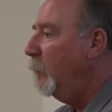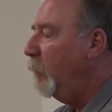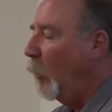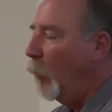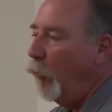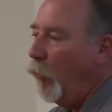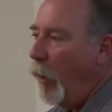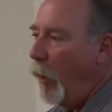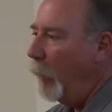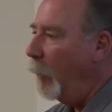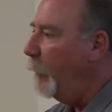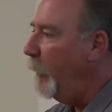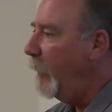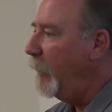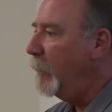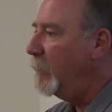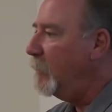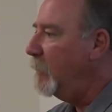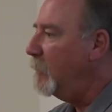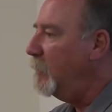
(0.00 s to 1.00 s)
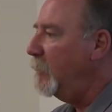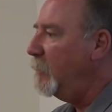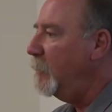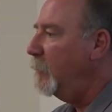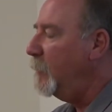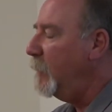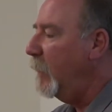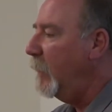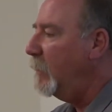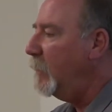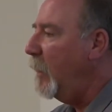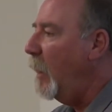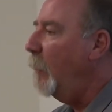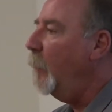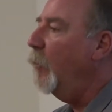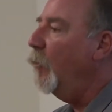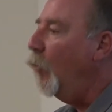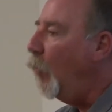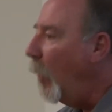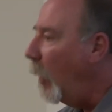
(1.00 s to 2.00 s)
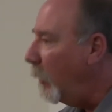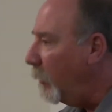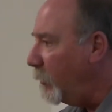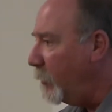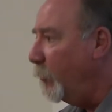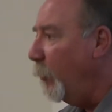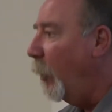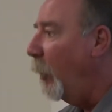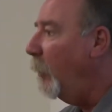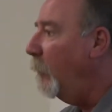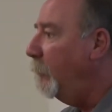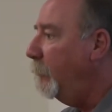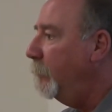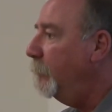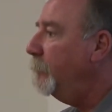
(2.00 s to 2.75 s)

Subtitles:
Don't water because the system's on a timer. Water smart.